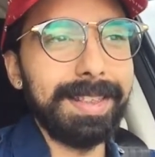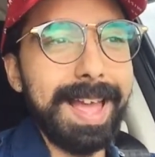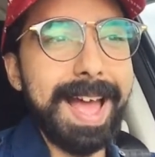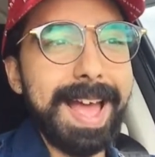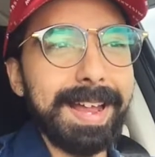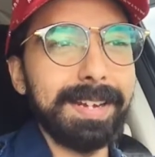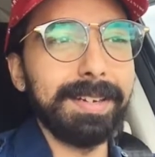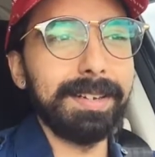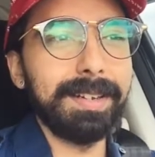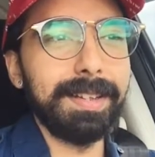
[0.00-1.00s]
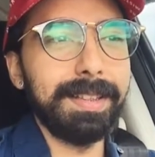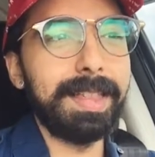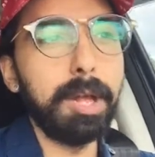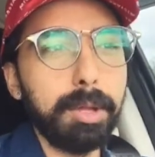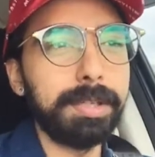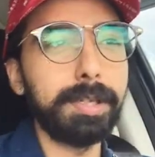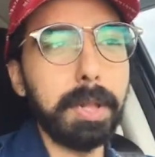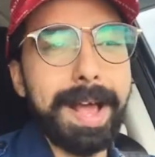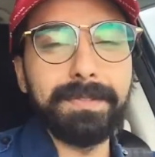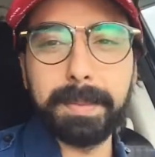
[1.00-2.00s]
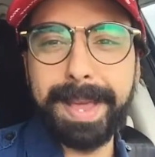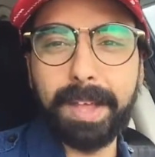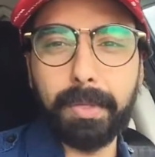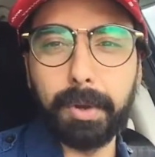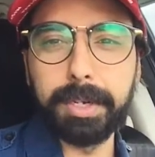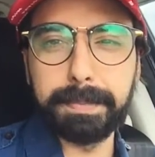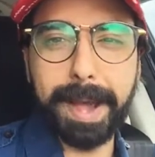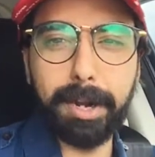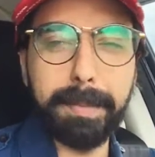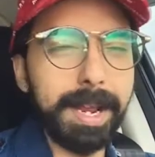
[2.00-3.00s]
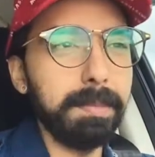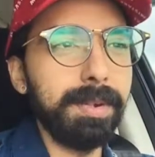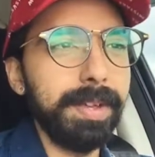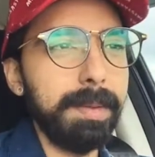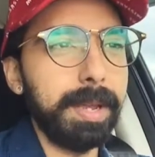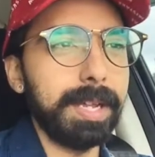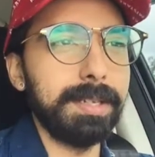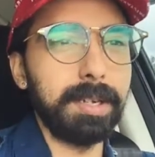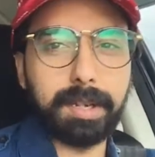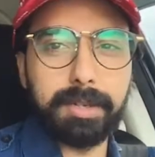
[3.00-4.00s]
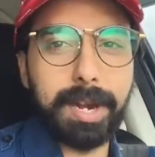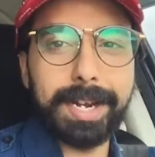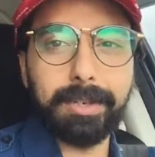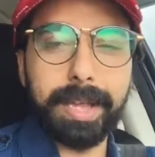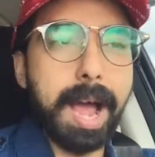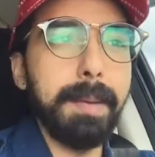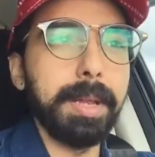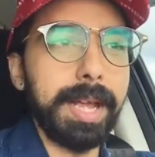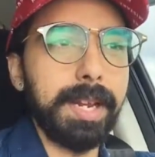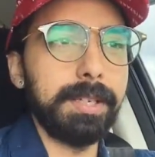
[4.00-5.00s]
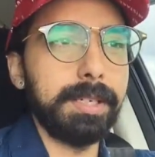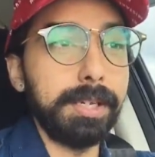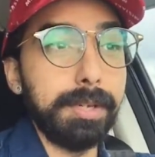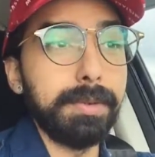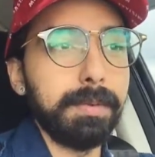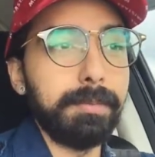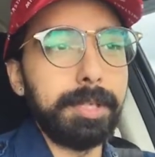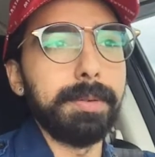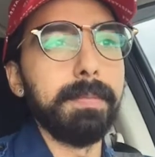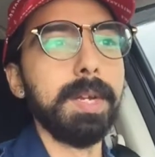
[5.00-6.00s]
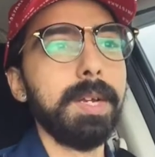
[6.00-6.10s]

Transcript: that they'll still have to make a third Spider-Man movie because they're contractually obligated to you to